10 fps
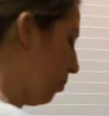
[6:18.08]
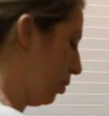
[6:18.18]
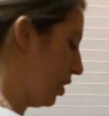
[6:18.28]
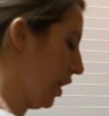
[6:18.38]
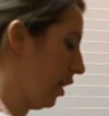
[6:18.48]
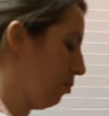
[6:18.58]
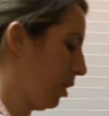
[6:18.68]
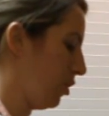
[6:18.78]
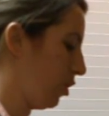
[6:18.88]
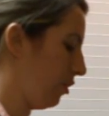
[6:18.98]
going to take out
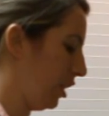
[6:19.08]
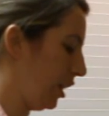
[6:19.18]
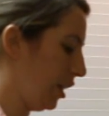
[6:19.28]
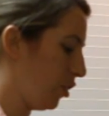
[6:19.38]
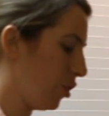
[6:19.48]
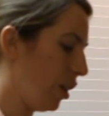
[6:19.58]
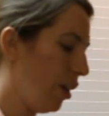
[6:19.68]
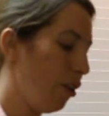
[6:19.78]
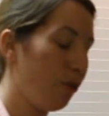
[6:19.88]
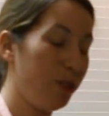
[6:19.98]
my serving dish.
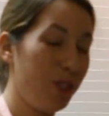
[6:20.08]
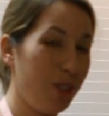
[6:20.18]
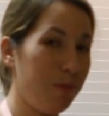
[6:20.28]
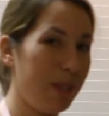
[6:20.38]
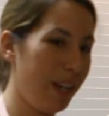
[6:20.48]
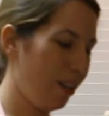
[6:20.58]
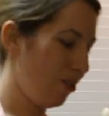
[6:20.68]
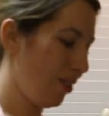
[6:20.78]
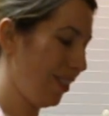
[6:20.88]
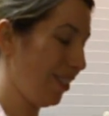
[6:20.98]
For the cheese
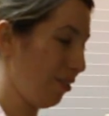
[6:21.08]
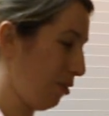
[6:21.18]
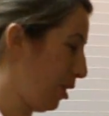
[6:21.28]
potatoes, since it's a